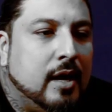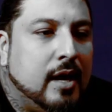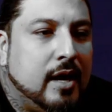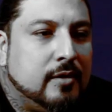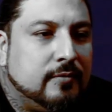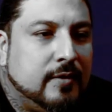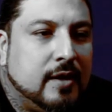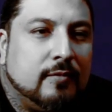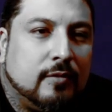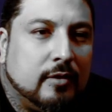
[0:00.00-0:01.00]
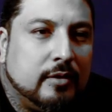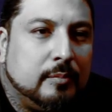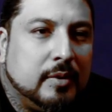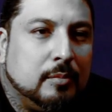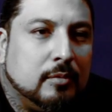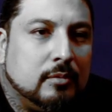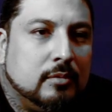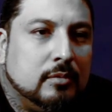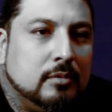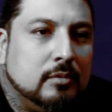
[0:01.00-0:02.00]
I had to fend for other people,
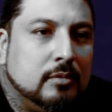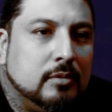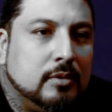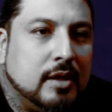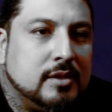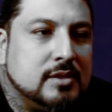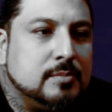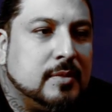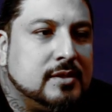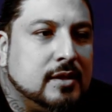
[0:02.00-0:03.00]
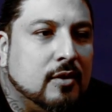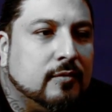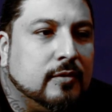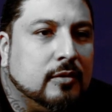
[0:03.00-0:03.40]
not just myself,